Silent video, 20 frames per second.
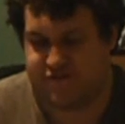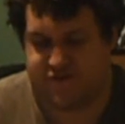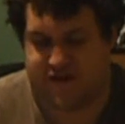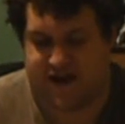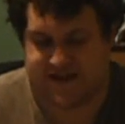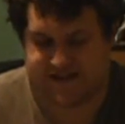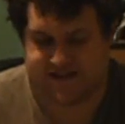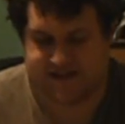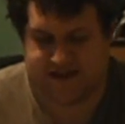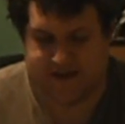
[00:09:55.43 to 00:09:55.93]

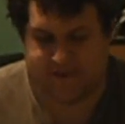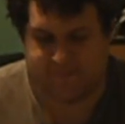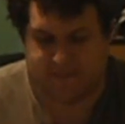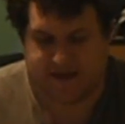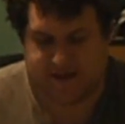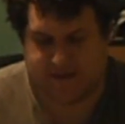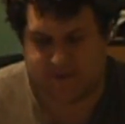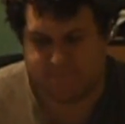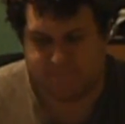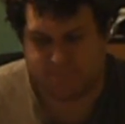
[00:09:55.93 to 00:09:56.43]
fascinate
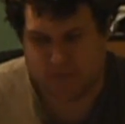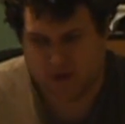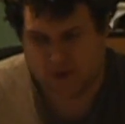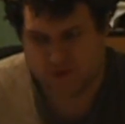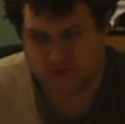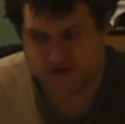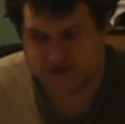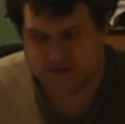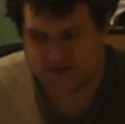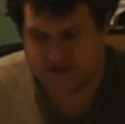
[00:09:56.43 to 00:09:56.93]
me the
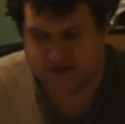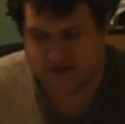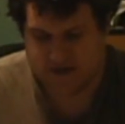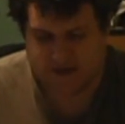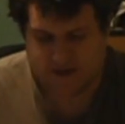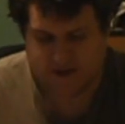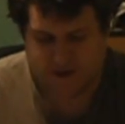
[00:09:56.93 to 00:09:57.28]
most,